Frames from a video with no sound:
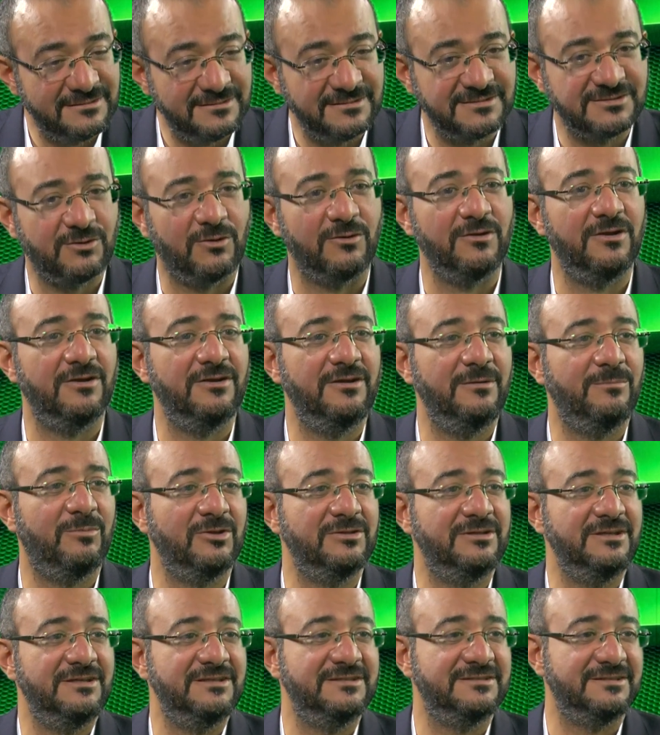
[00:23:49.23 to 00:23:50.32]
scholarly
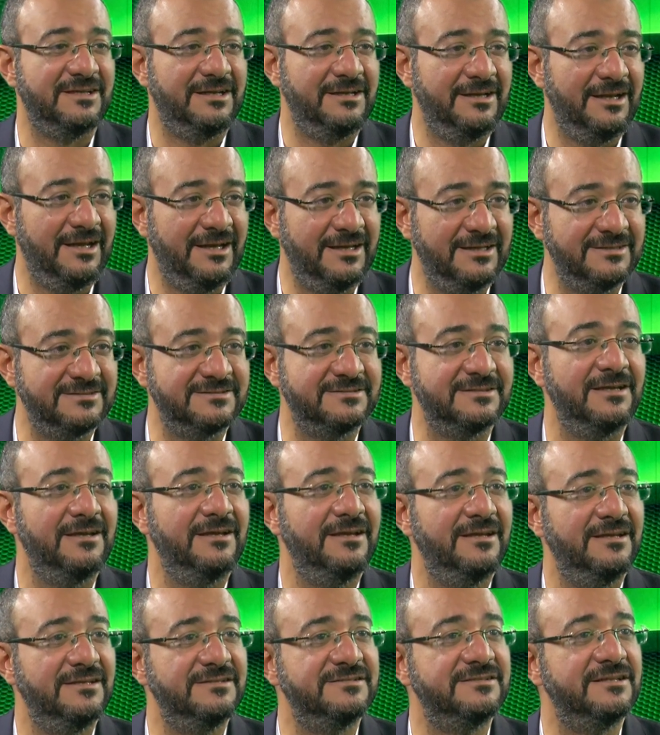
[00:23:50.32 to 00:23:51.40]
bodies and as
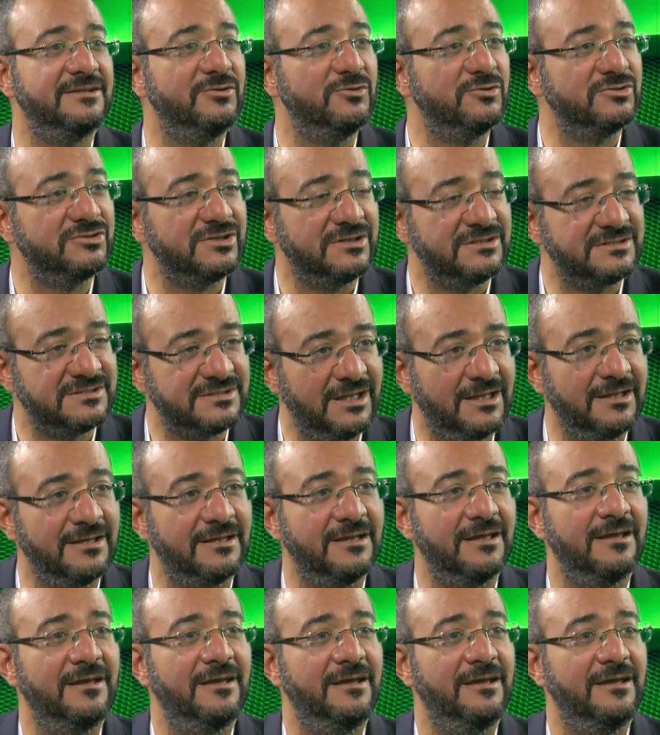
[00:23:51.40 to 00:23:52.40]
institutions like